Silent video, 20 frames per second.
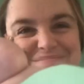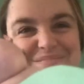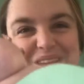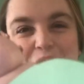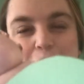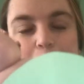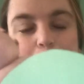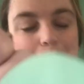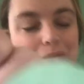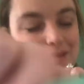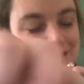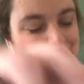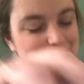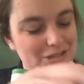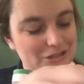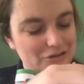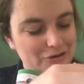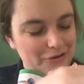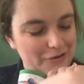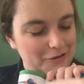No, that's a
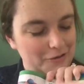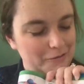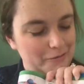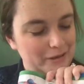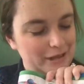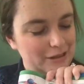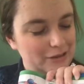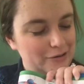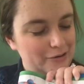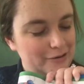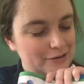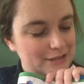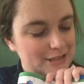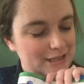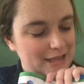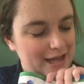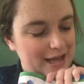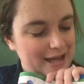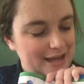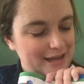circle. We learned
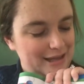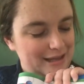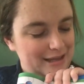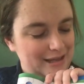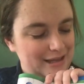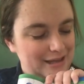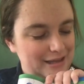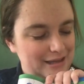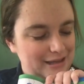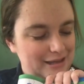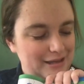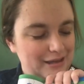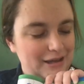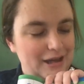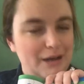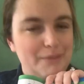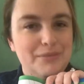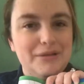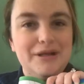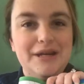that
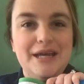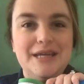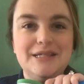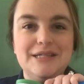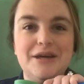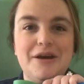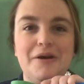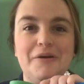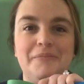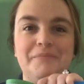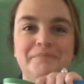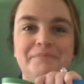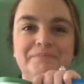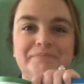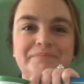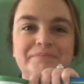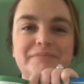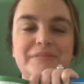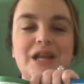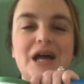a couple of days ago.
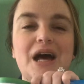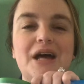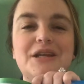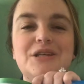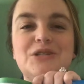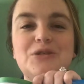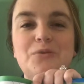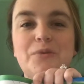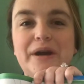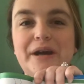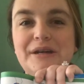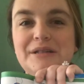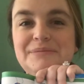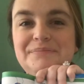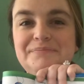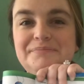Not a square.